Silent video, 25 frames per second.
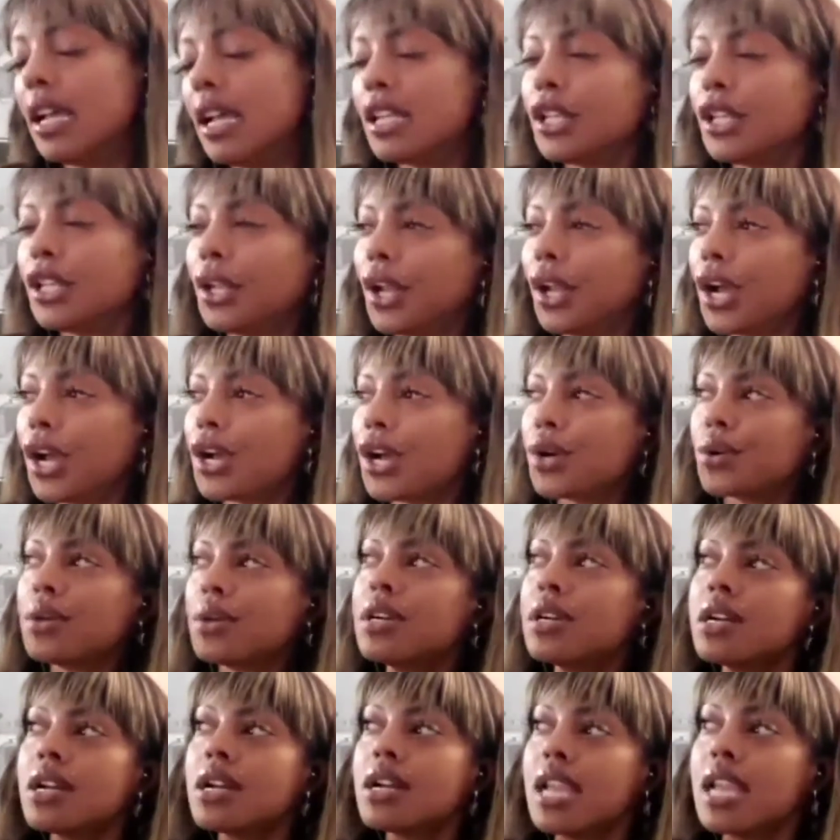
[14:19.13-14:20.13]
you know,
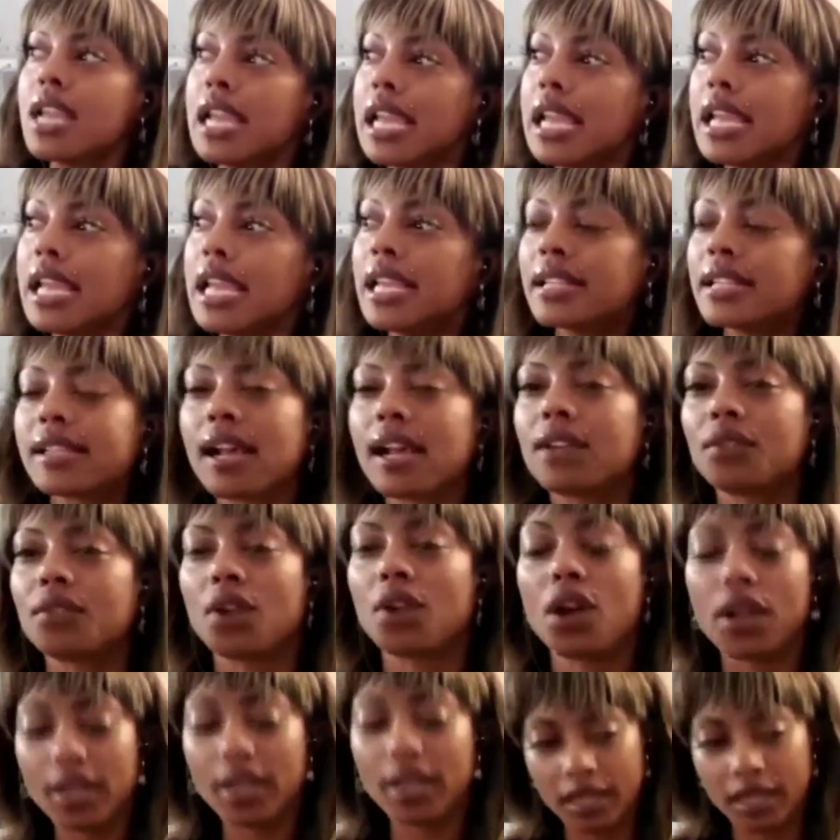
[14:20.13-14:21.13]
it's
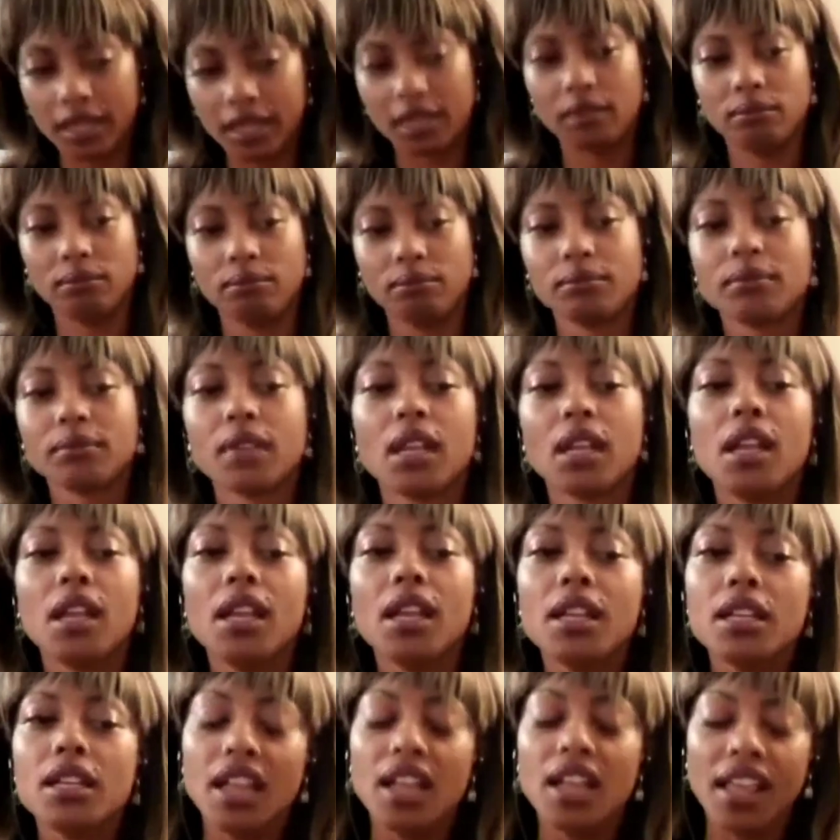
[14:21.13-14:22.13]
ironic
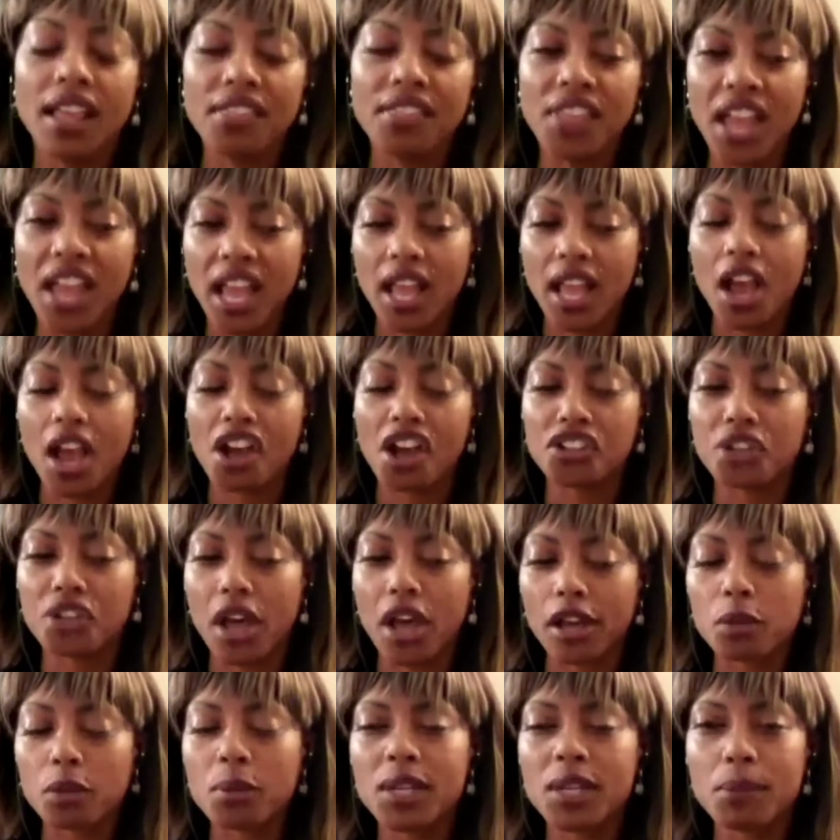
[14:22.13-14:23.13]
that a
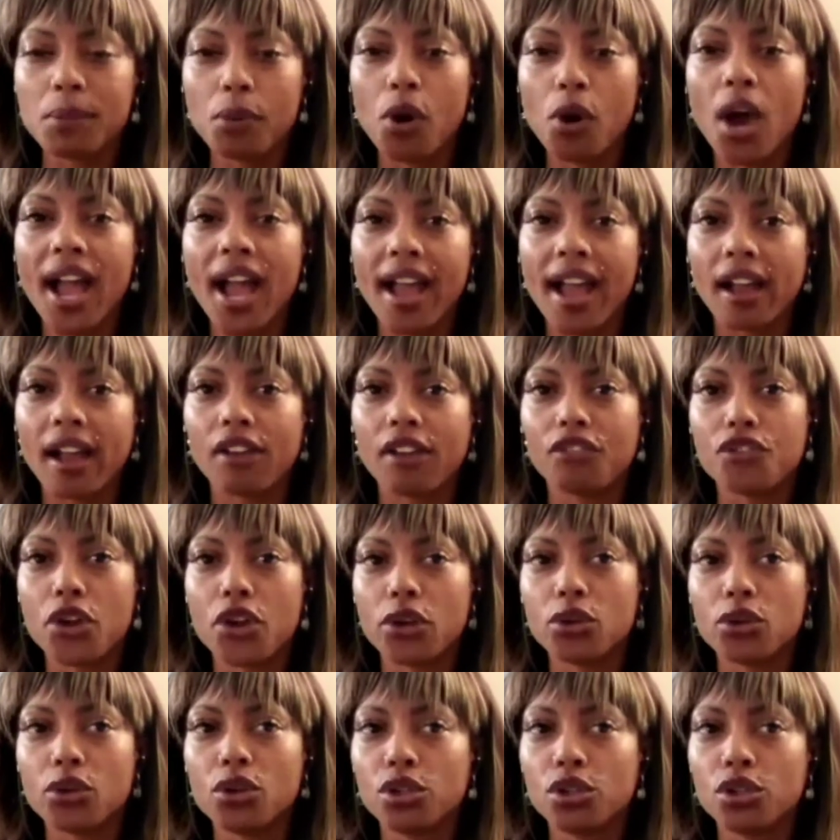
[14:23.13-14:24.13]
lot of people have
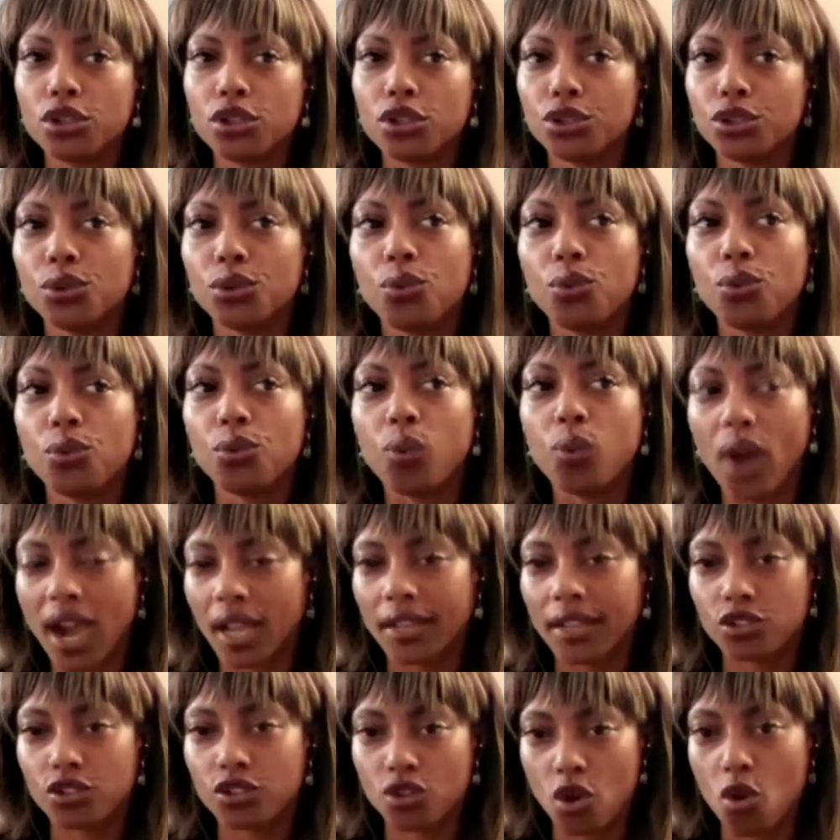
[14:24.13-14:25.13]
no clue
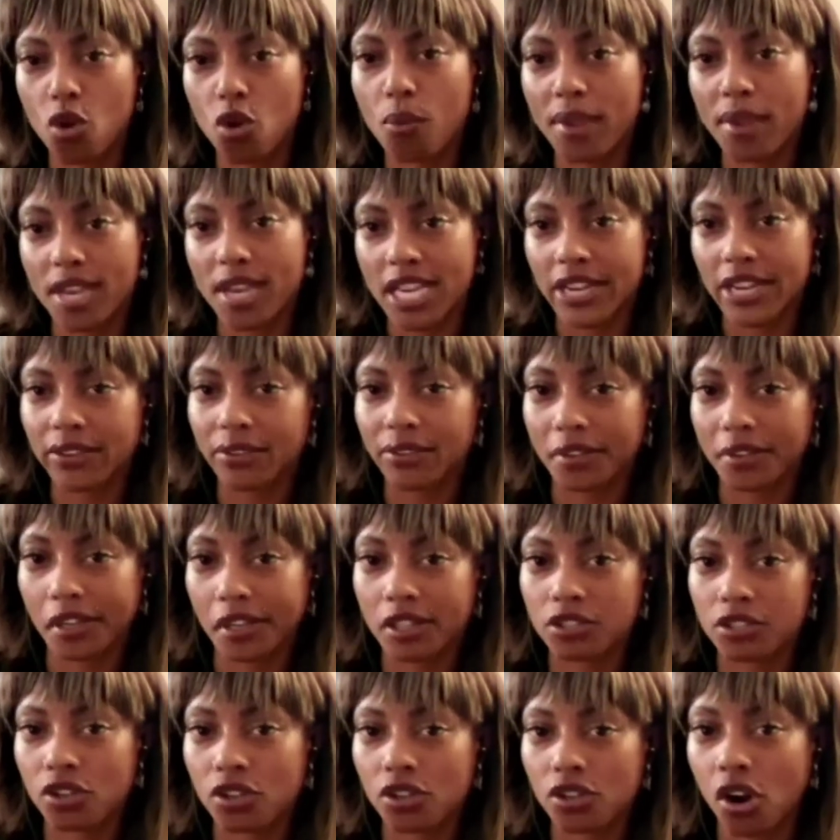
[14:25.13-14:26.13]
why so many of
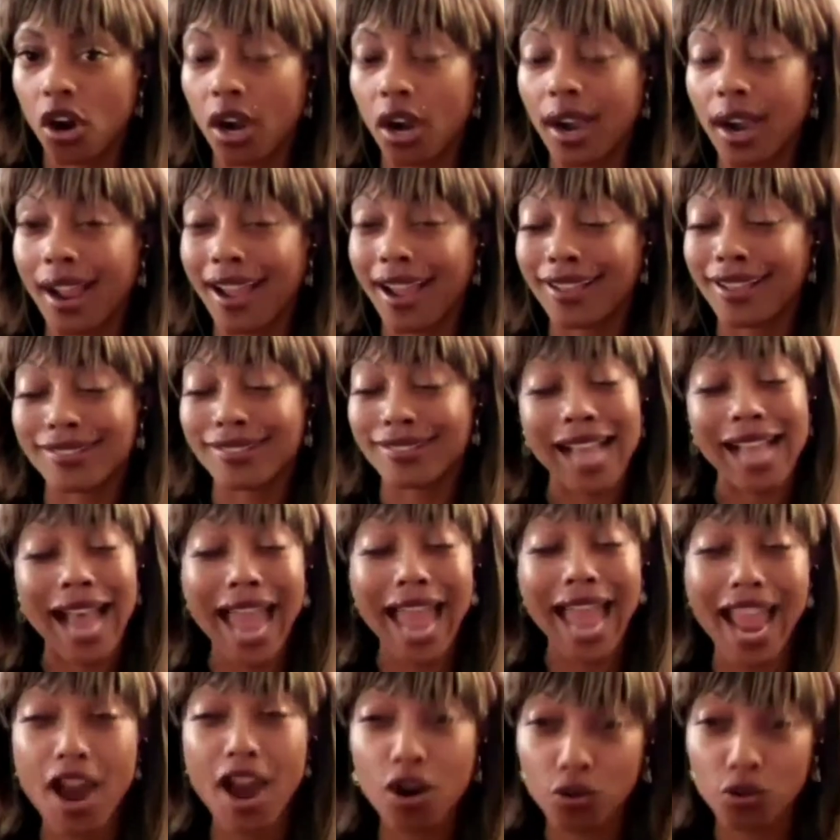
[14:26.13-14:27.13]
us are as
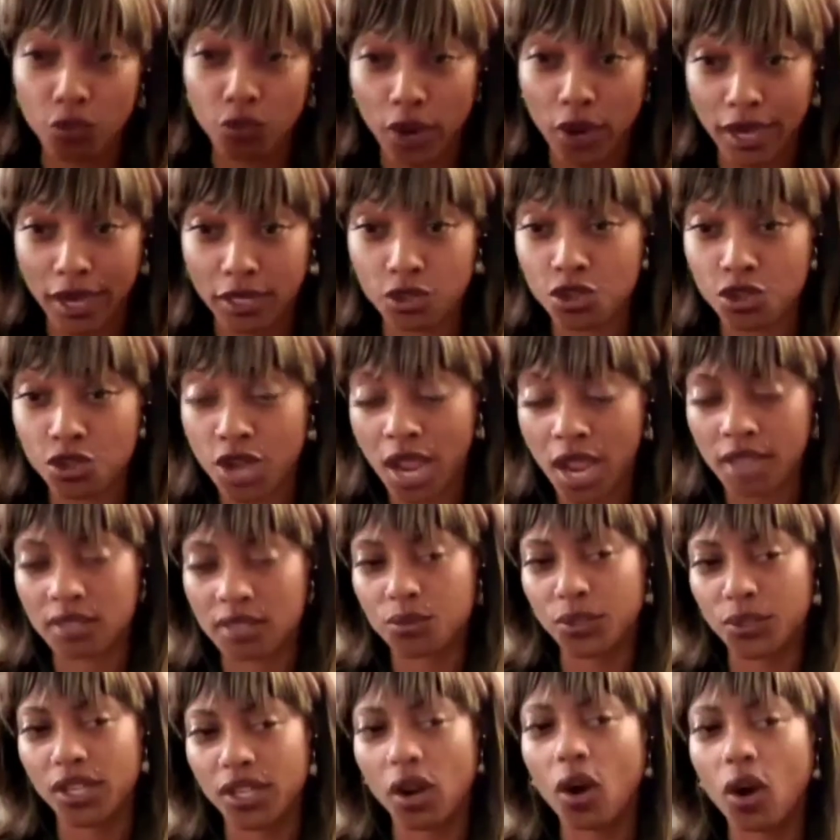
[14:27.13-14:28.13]
outraged as
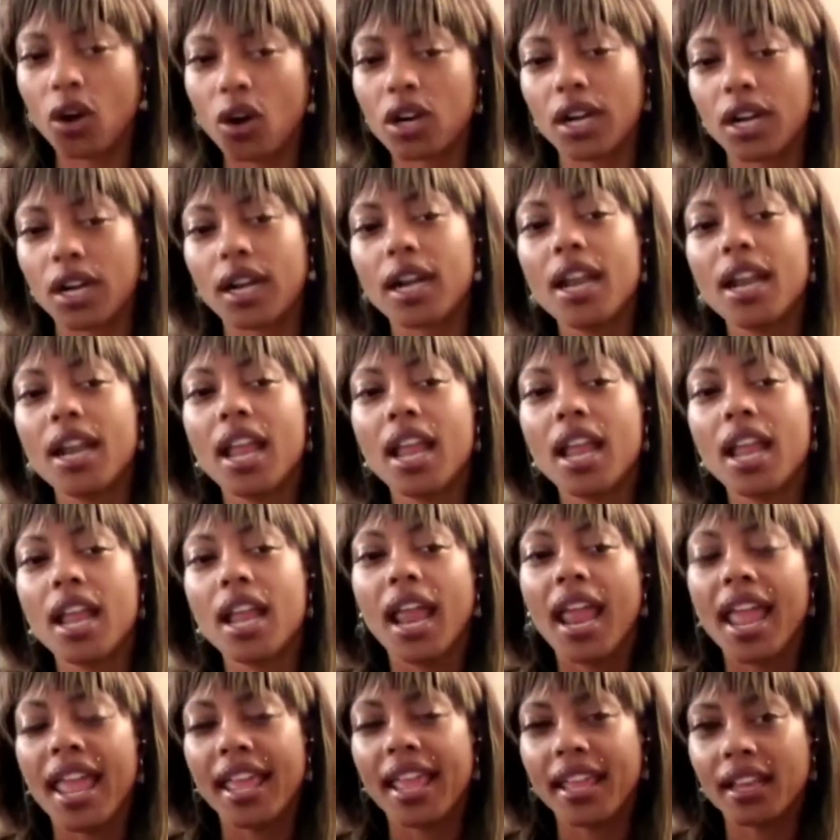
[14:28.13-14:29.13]
we are.
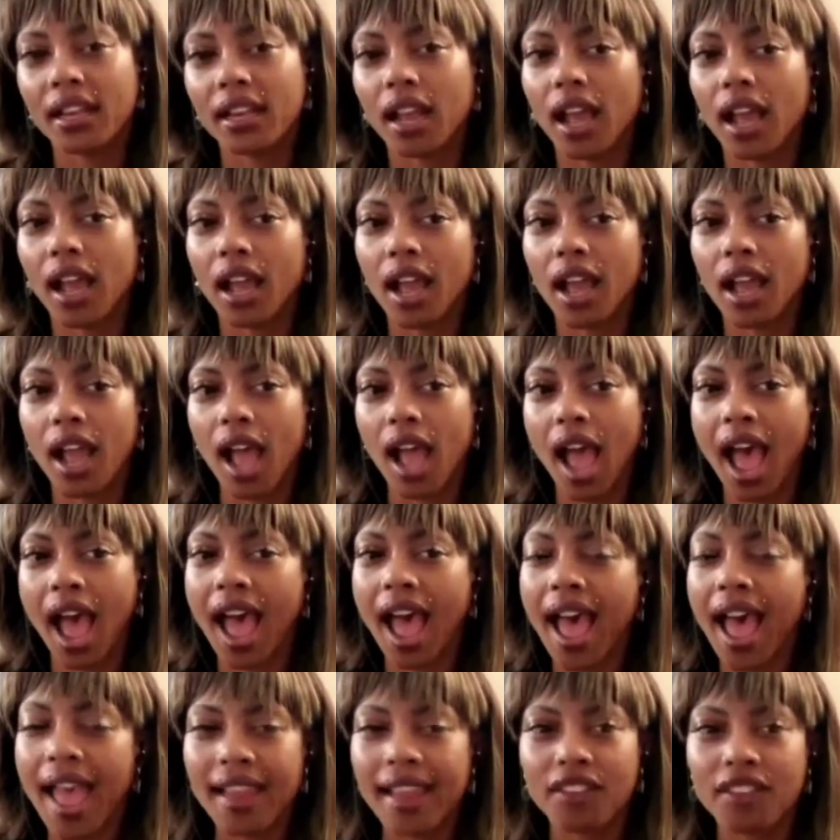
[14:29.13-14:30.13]
And
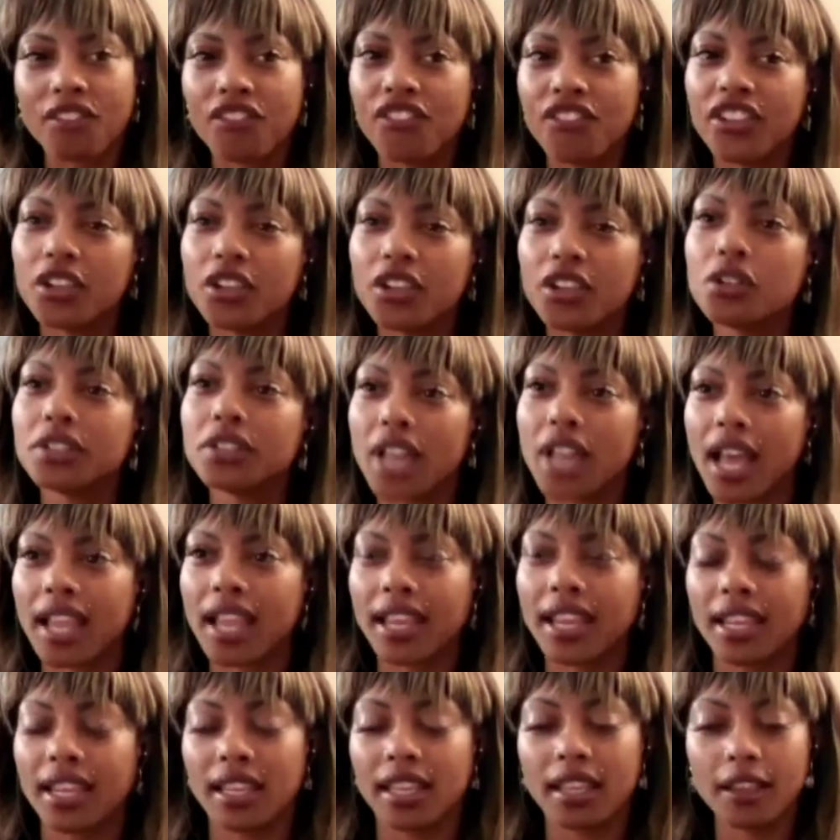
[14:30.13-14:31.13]
I feel
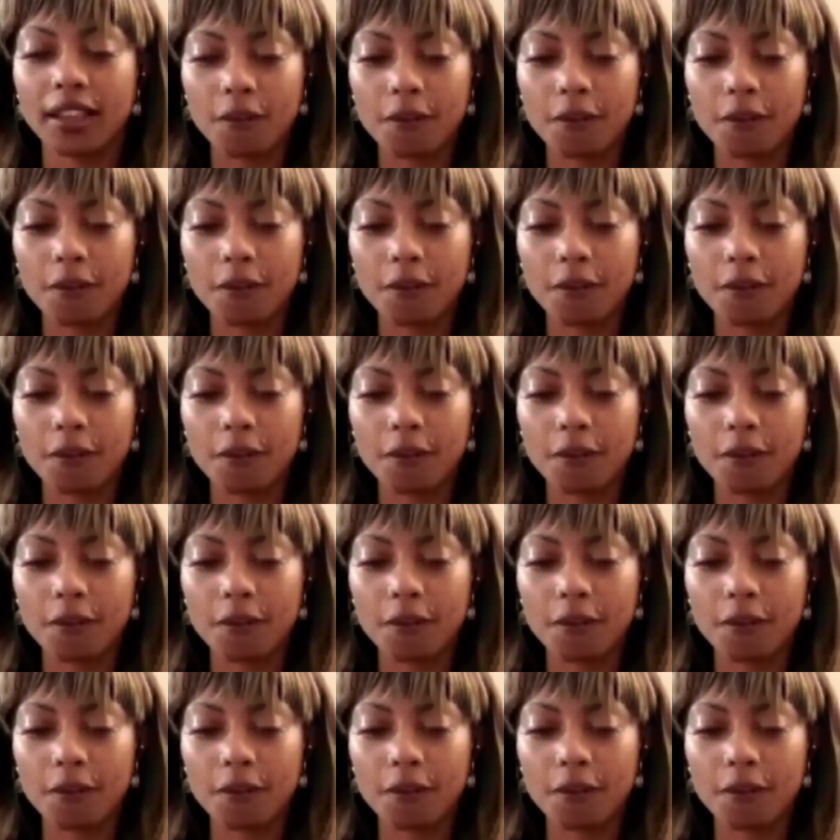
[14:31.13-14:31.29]
like,